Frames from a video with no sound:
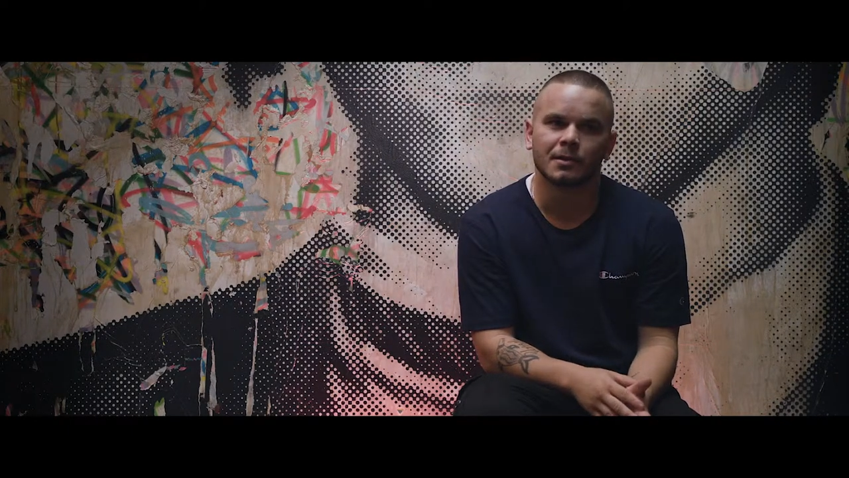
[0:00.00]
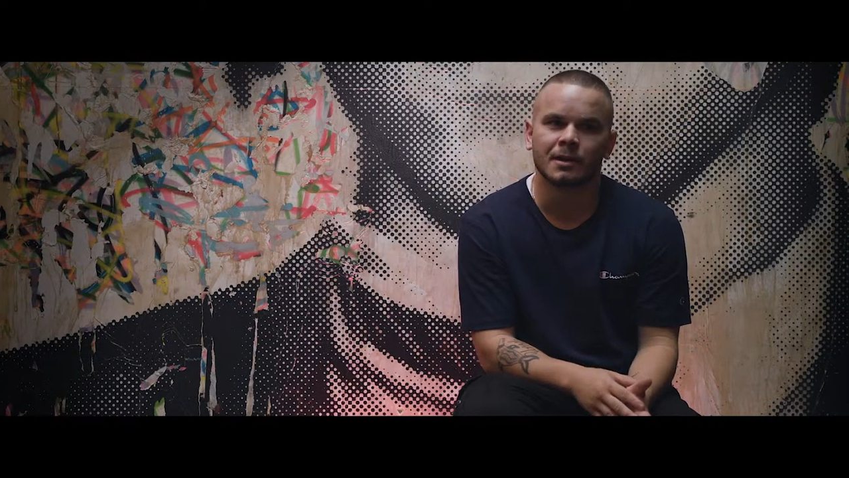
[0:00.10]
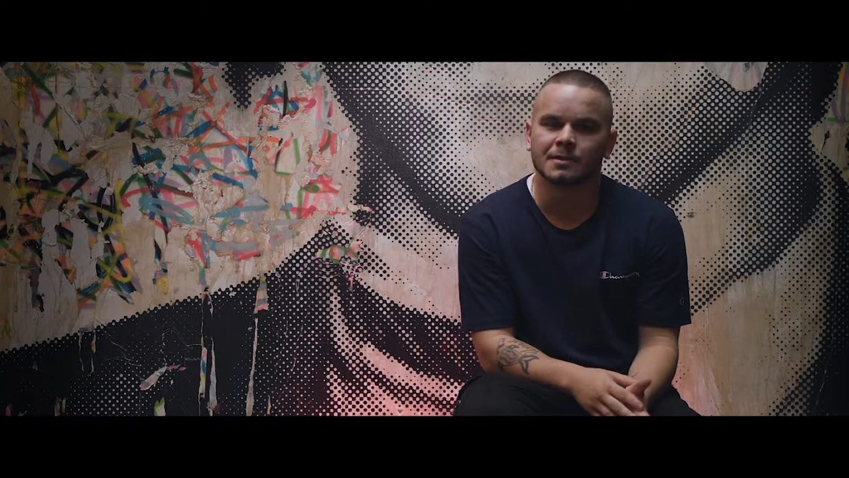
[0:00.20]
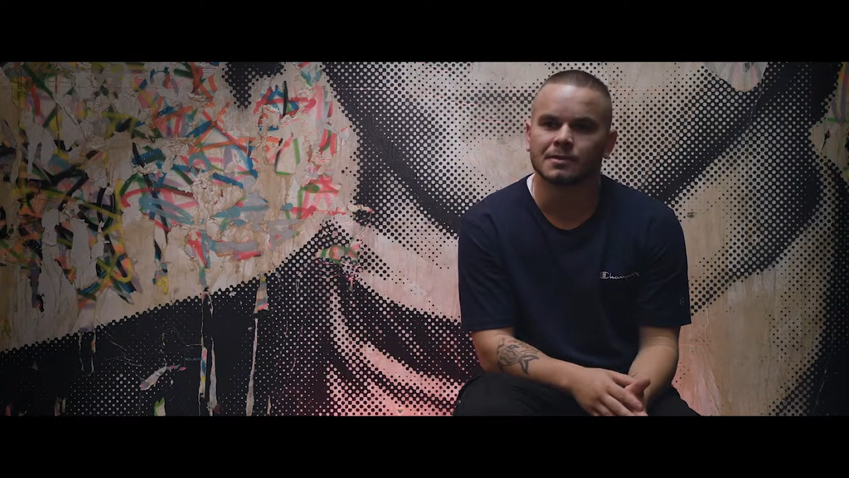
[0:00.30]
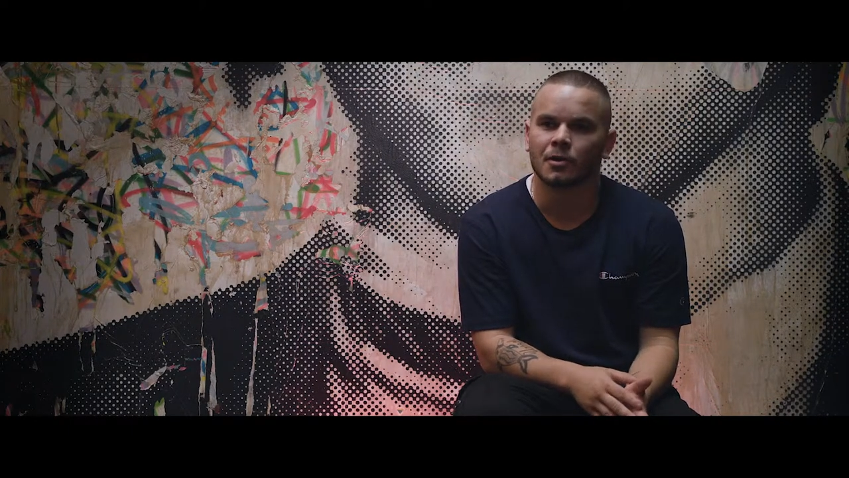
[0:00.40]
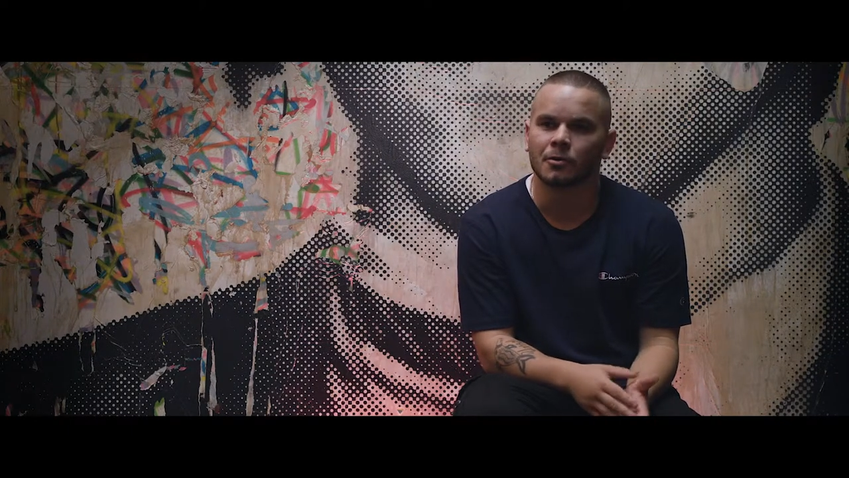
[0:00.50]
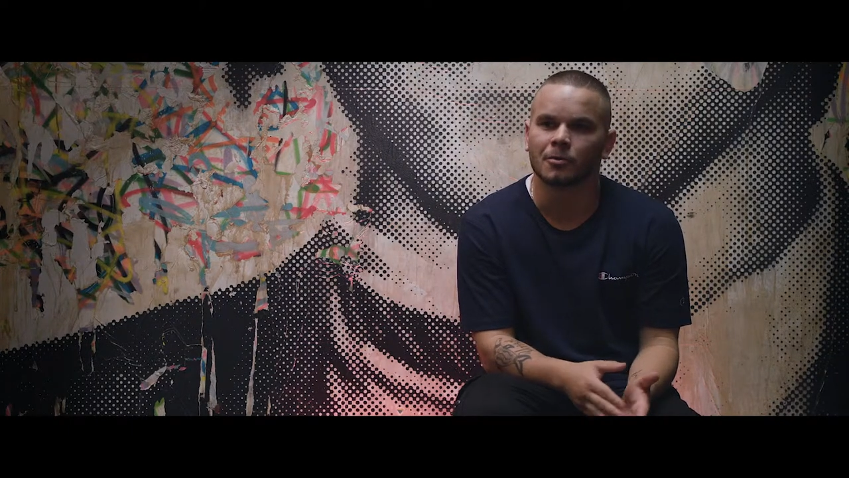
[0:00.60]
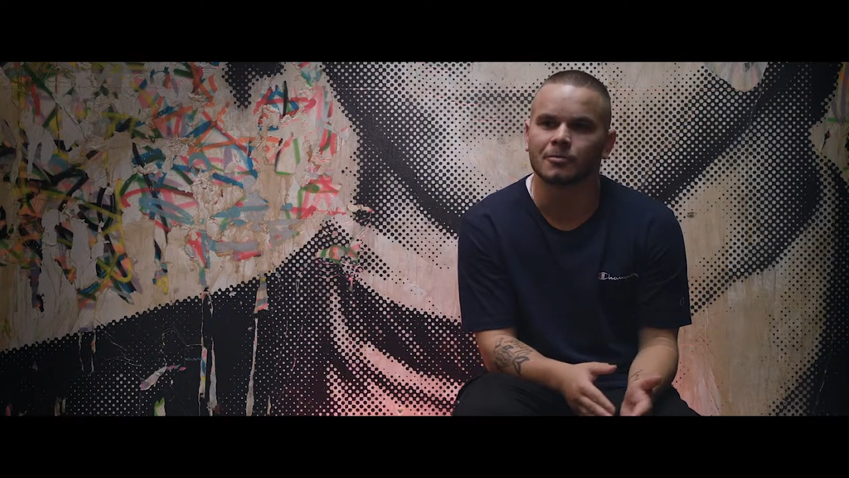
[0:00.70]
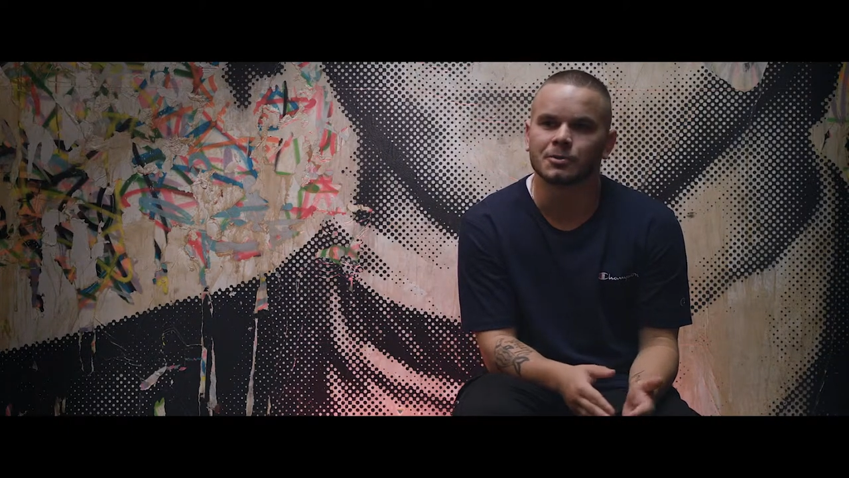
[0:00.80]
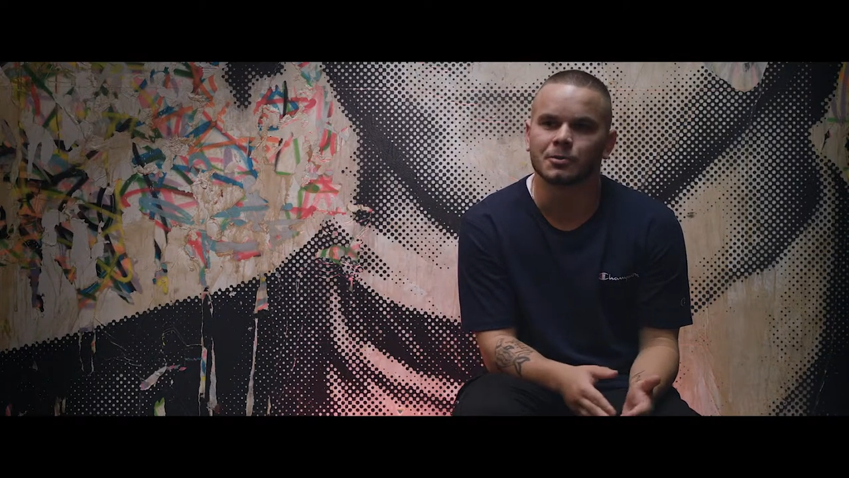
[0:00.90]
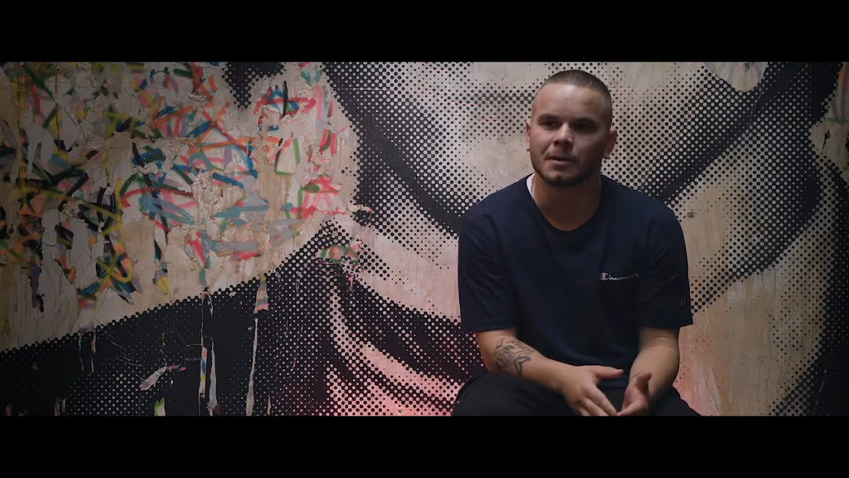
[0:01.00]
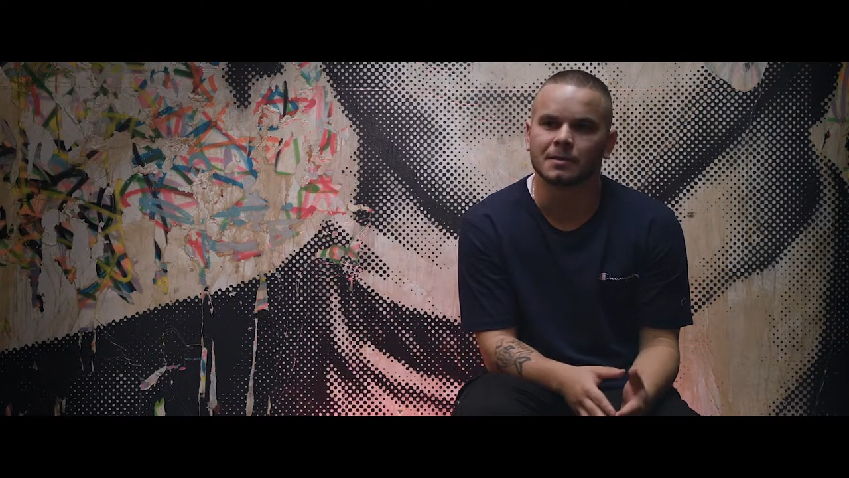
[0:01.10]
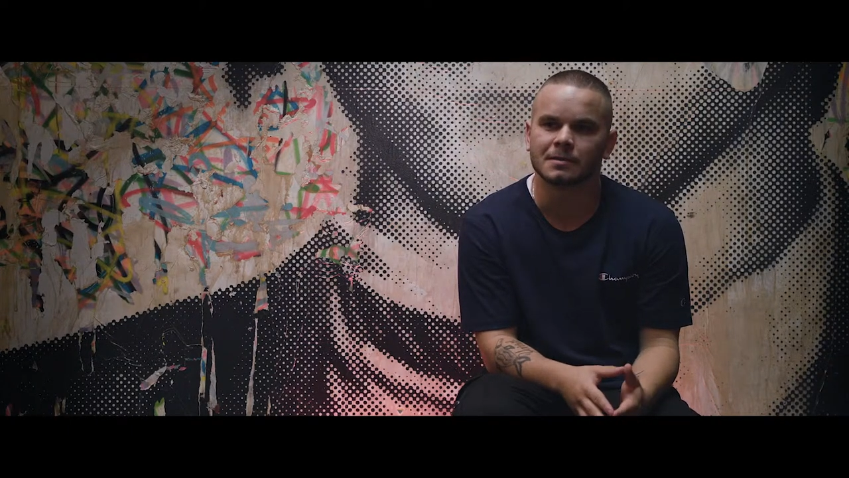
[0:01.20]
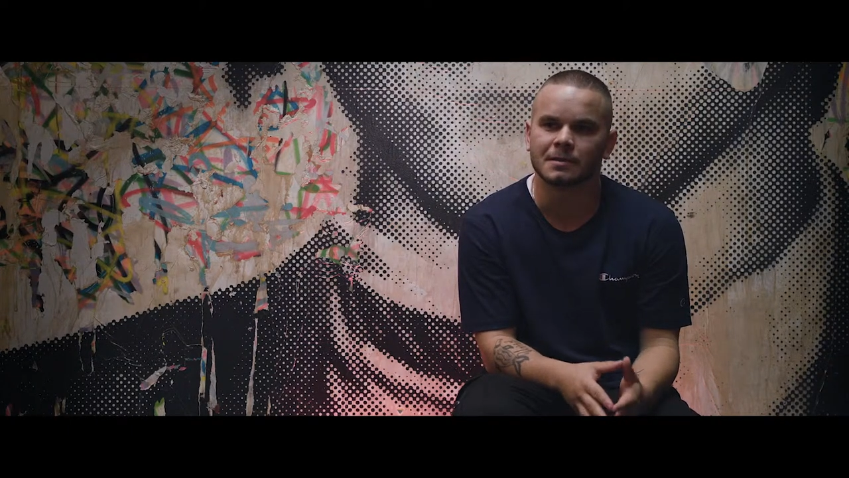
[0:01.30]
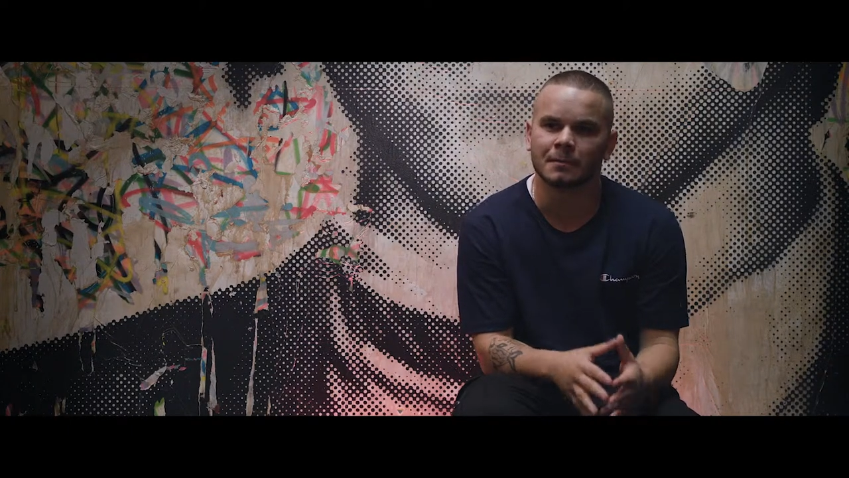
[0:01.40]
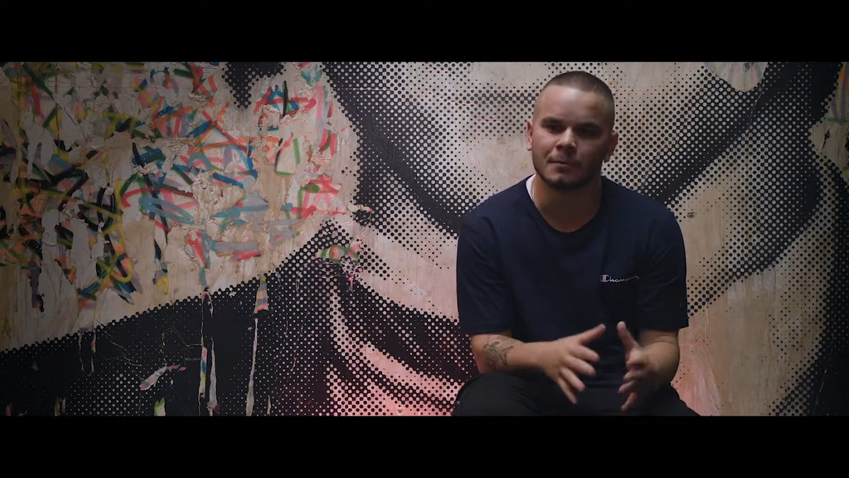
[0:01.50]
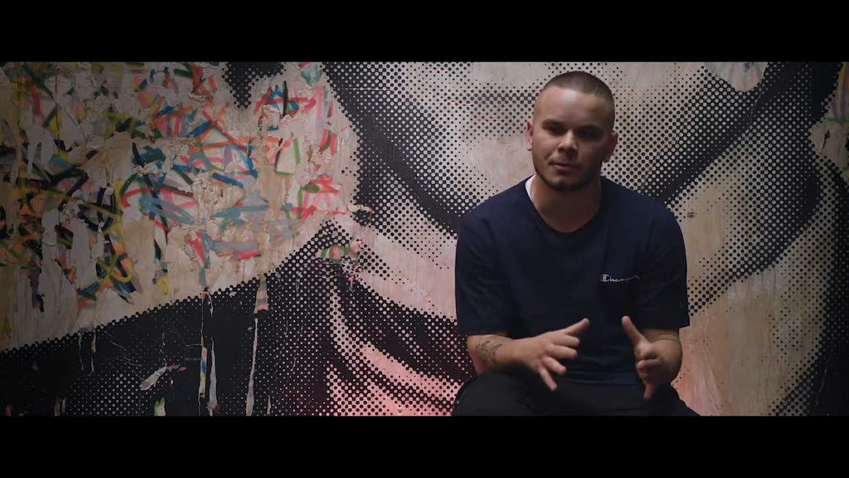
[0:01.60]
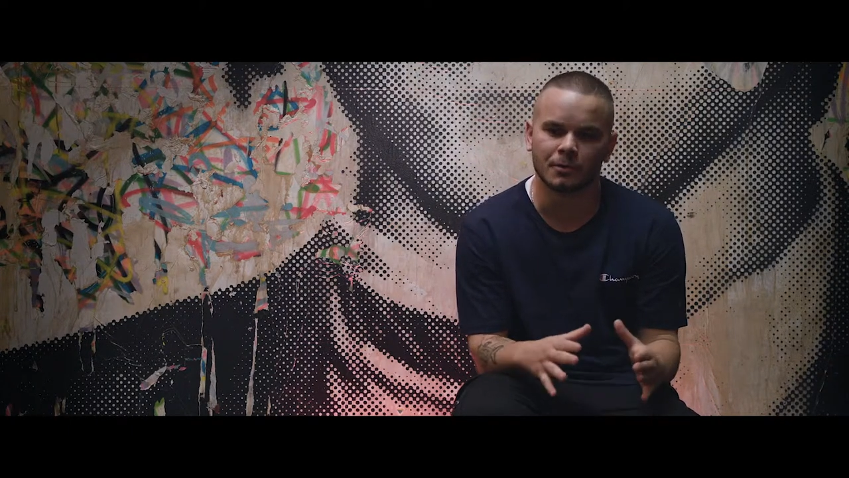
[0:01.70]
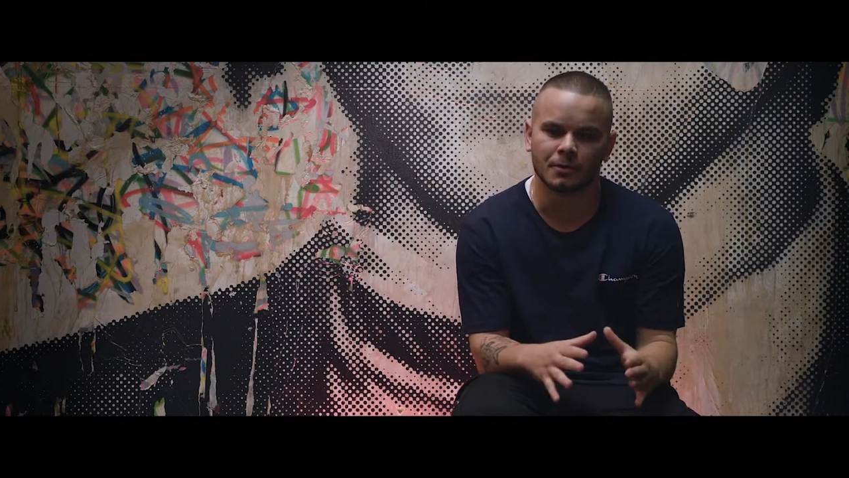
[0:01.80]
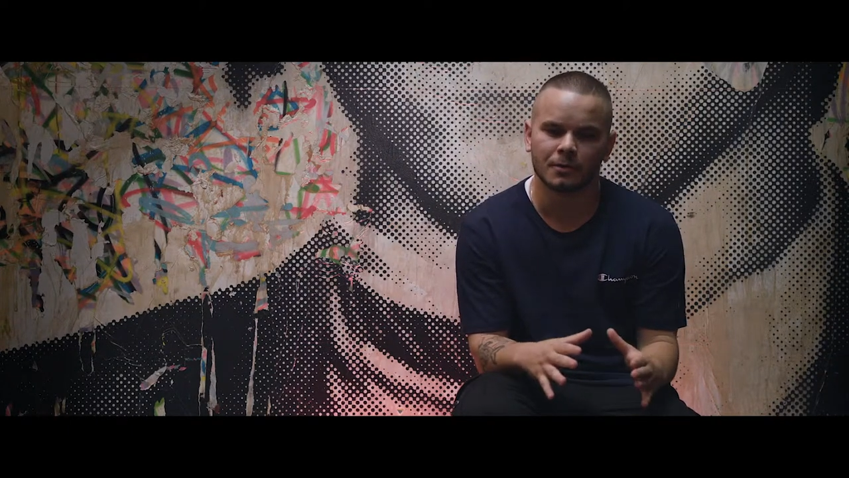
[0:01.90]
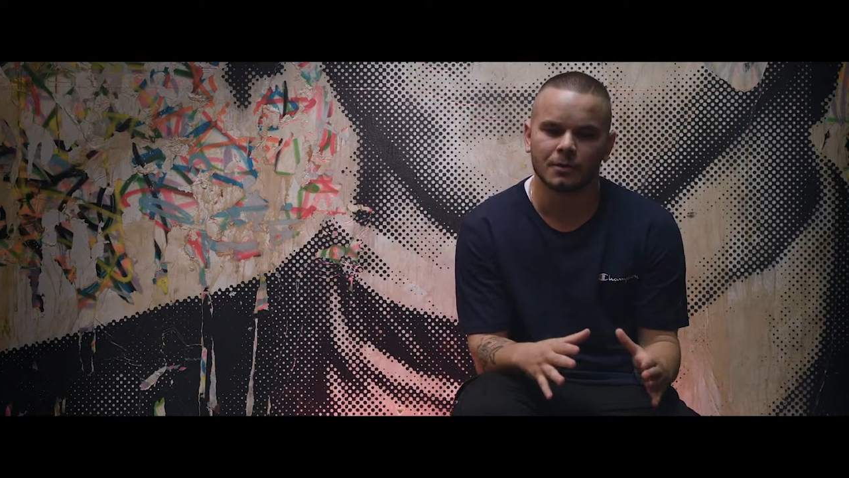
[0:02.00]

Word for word: let's hold off for two months and build